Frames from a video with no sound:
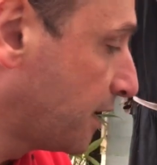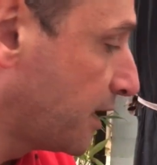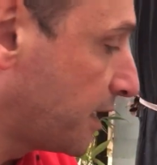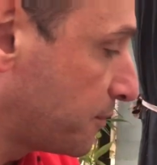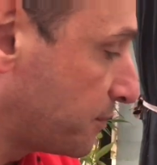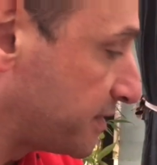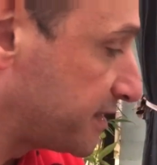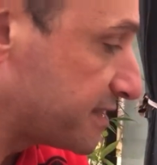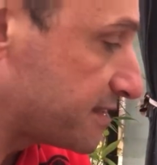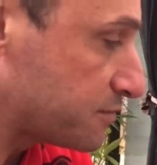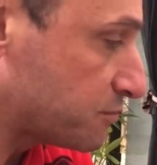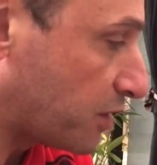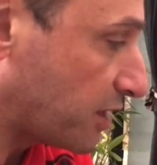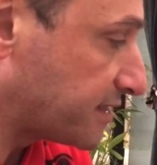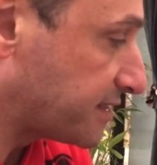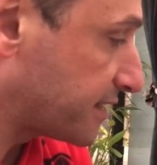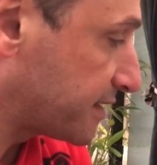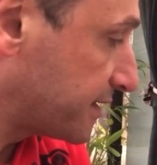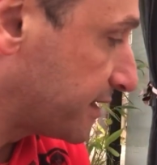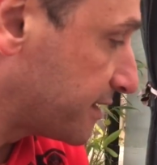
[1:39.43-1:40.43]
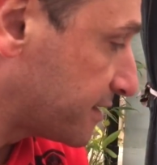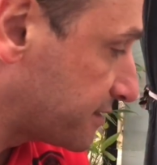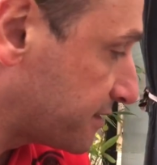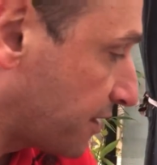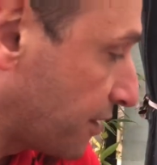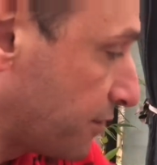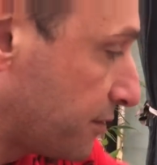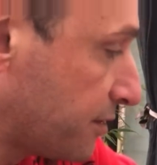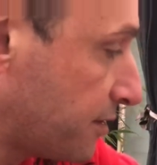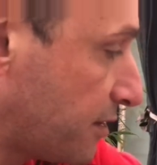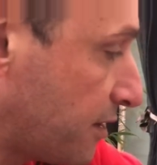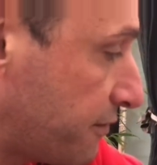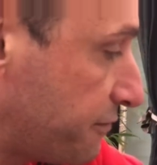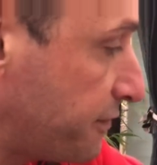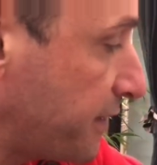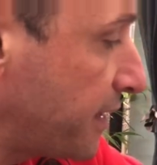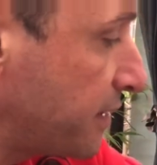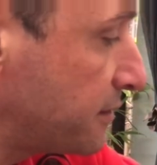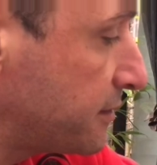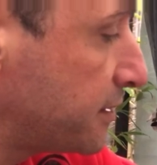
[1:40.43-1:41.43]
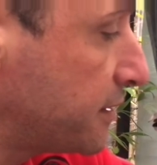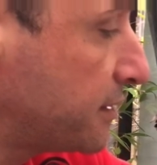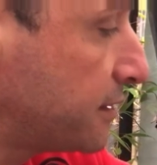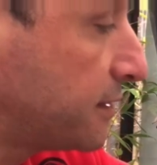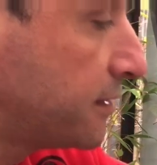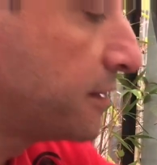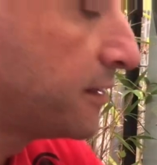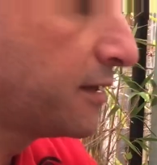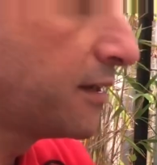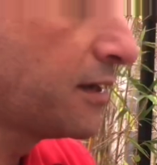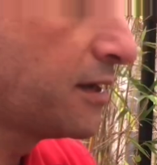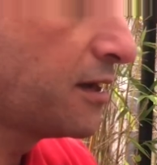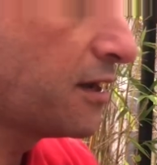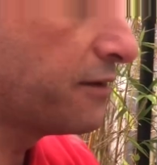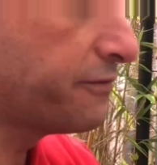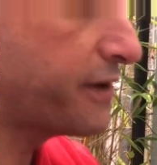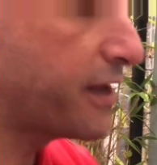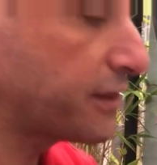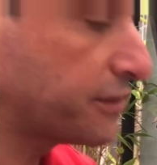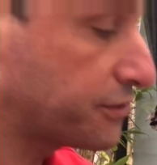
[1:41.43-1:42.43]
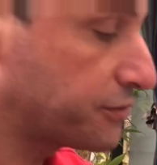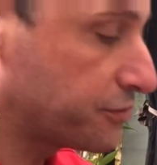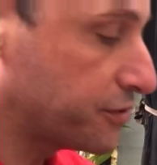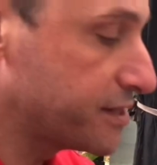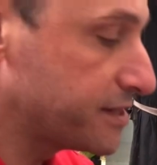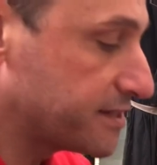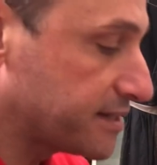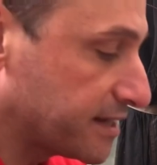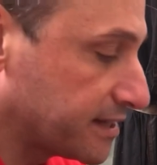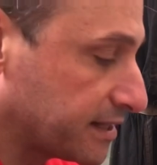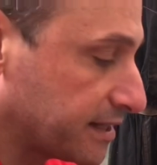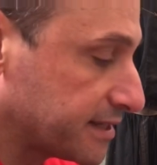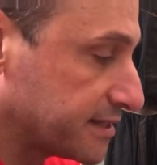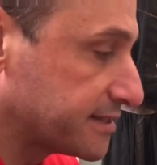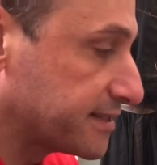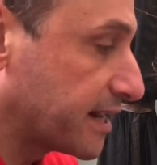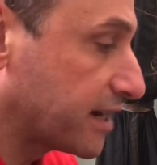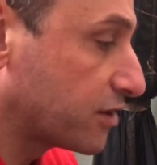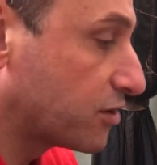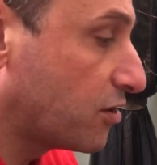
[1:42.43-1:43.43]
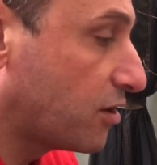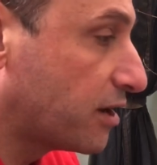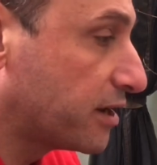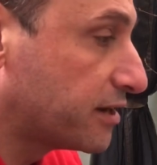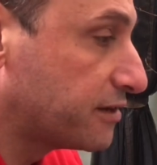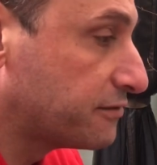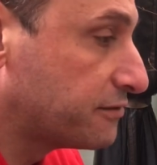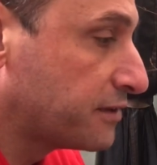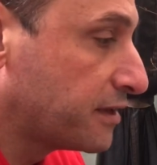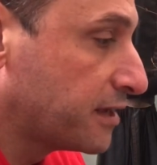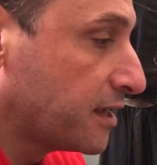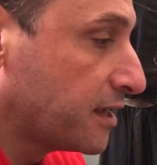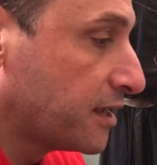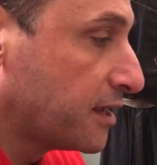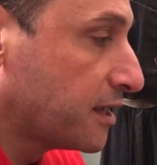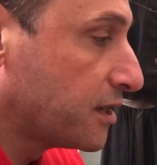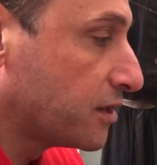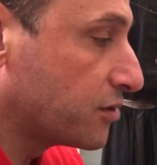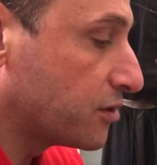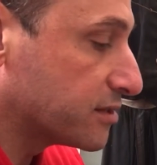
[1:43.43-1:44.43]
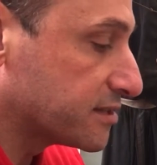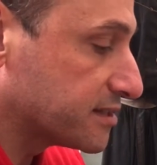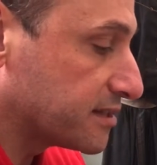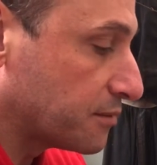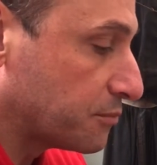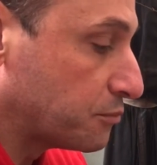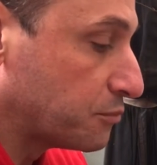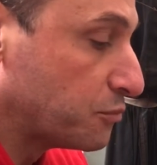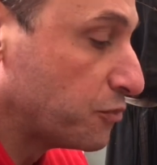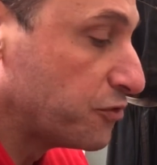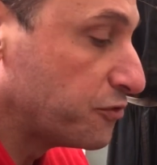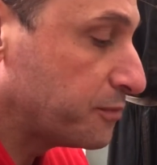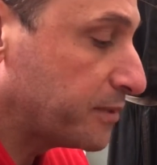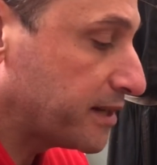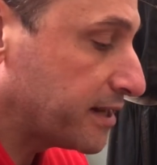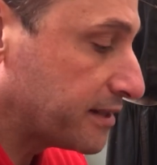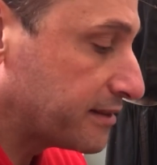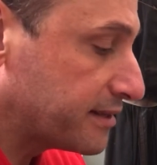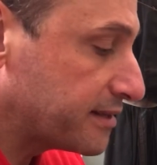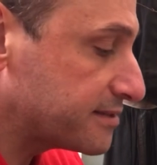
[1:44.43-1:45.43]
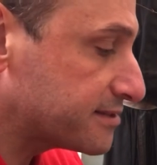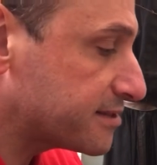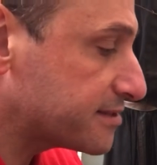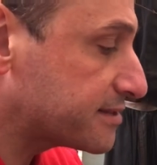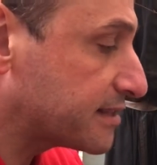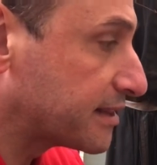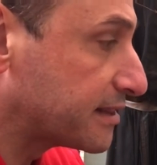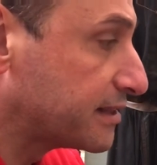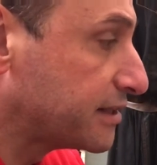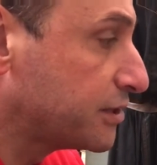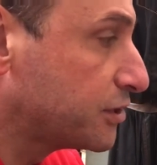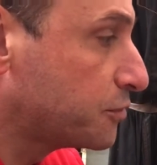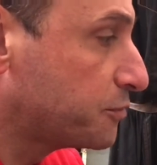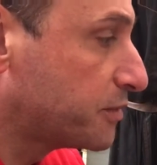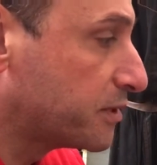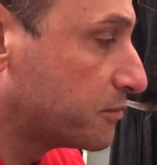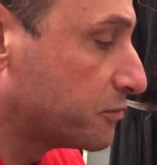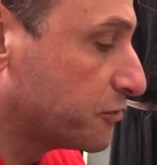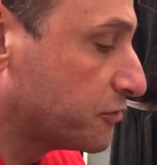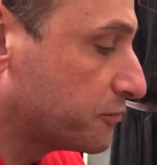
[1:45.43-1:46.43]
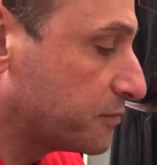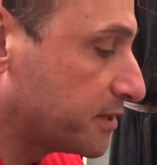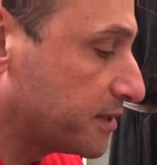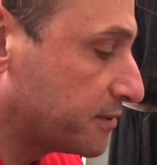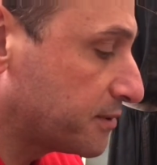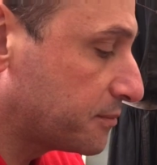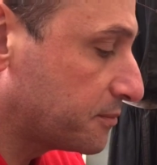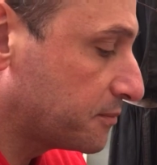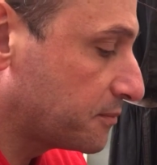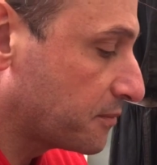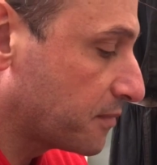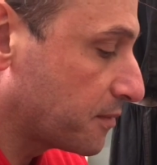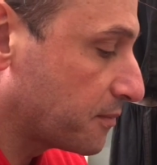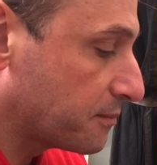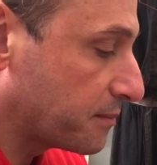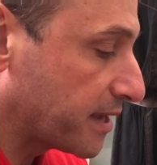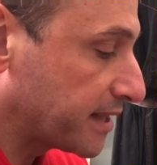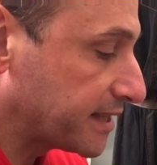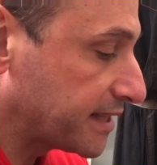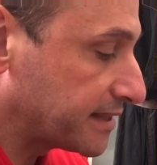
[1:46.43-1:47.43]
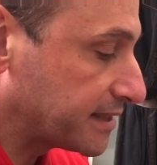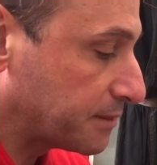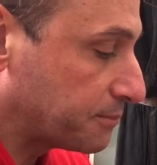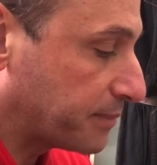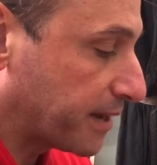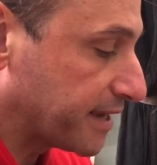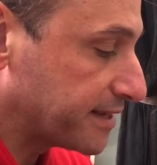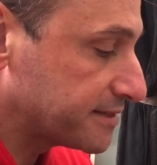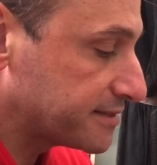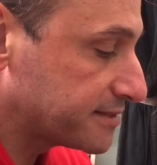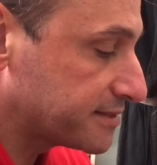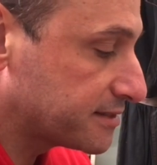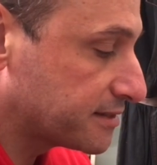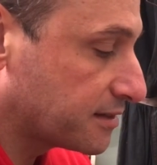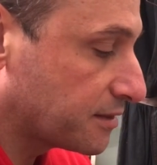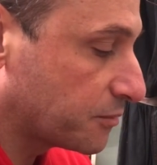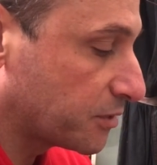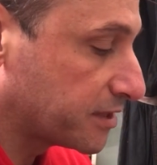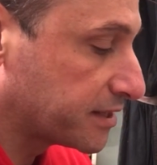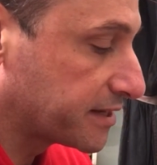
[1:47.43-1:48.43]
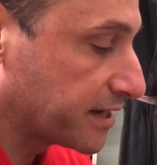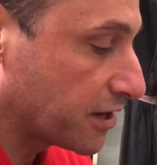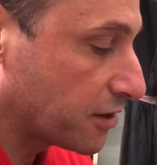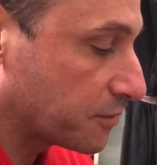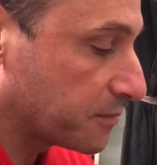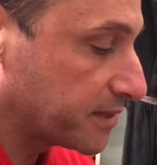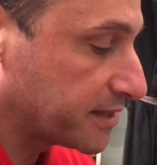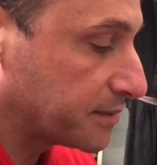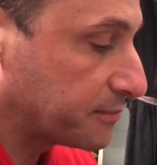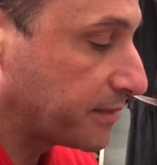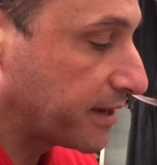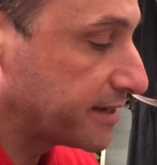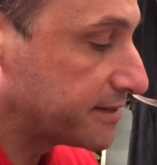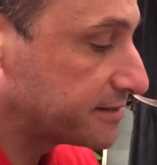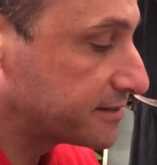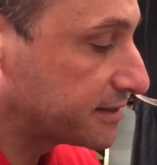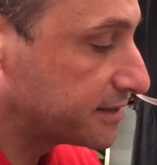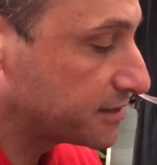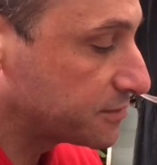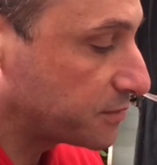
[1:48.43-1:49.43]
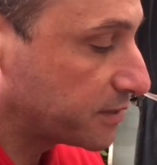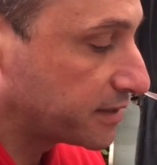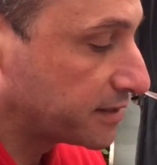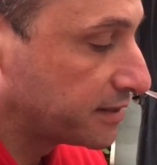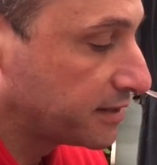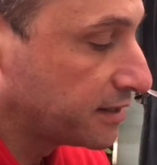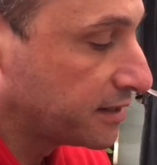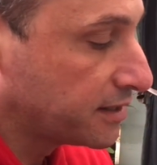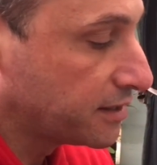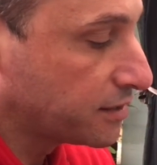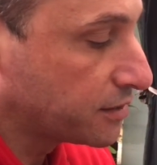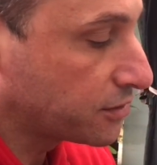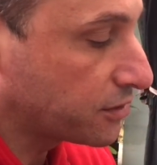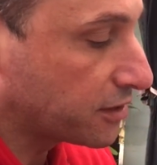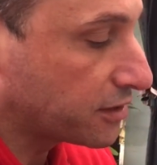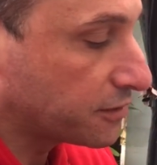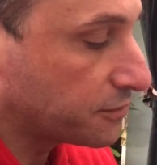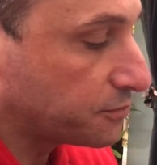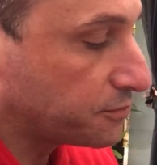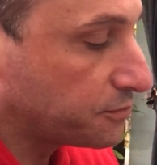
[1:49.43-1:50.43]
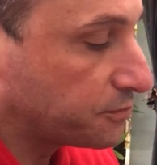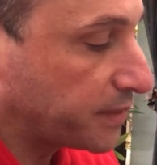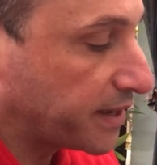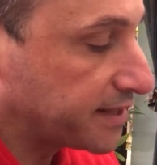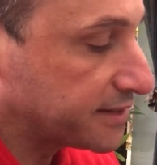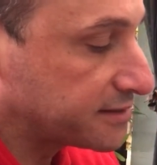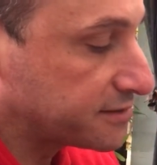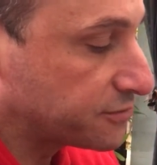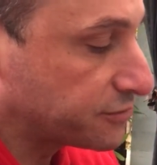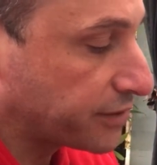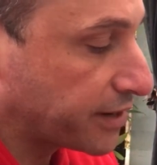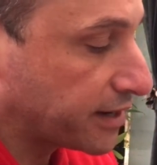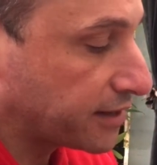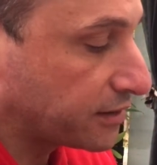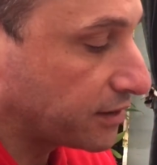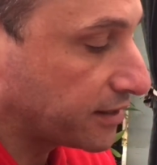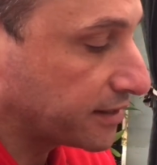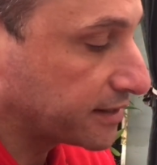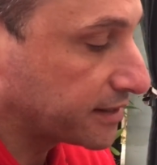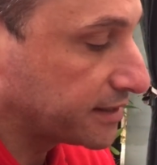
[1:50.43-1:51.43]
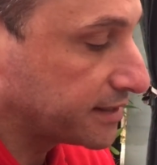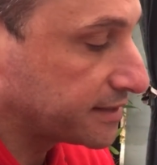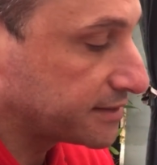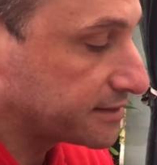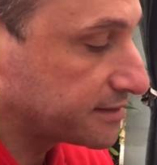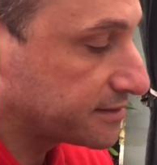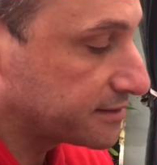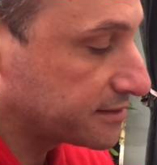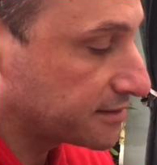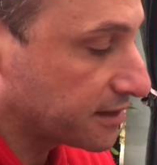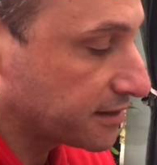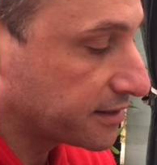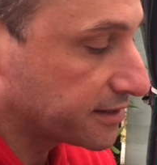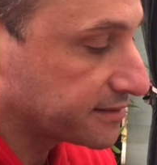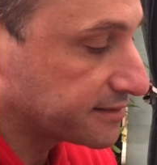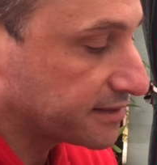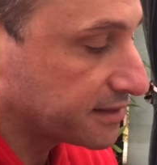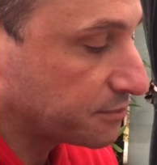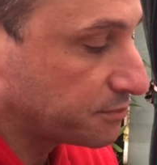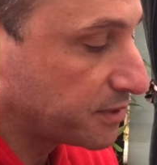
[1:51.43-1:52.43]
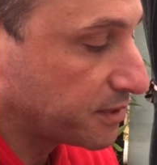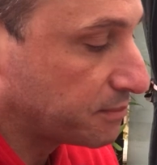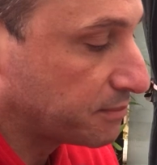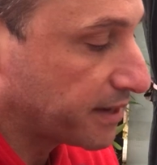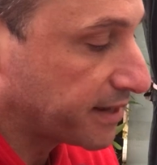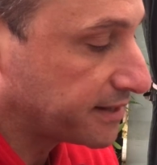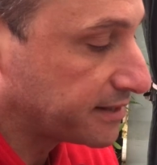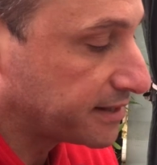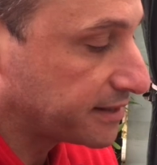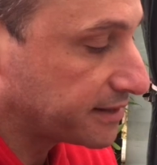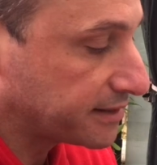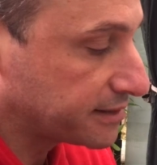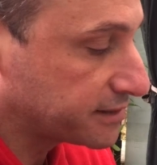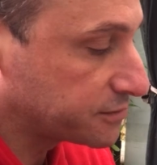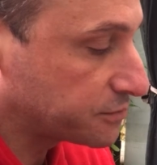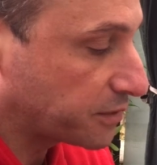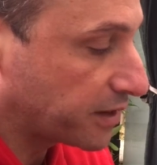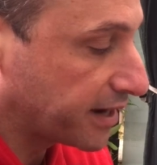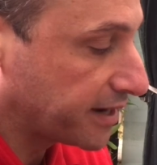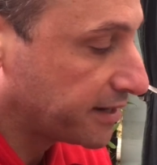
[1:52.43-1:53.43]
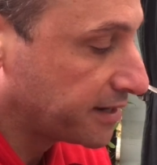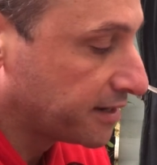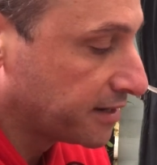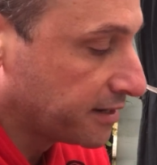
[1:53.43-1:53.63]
But this is my technique. So I found 3 seedlings that are kind of got some movement. There's just a little bit of movement in them, mainly at the base. I'm only caring about the base. So this one kind of bends around like this, so you can see the big bend in it this way.